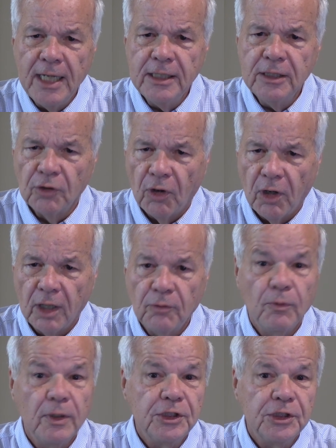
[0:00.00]
any
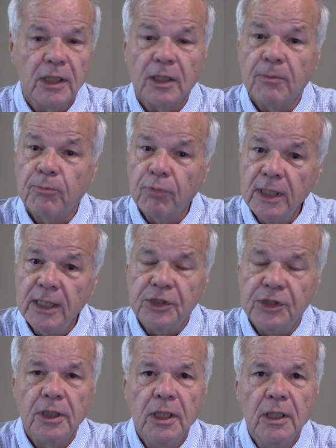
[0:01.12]
law which shall
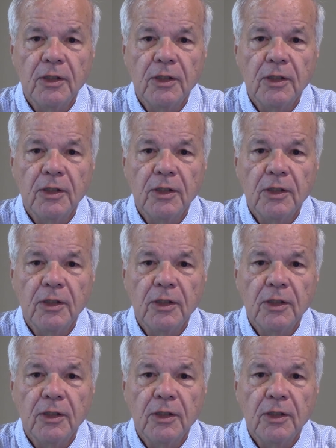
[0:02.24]
abridge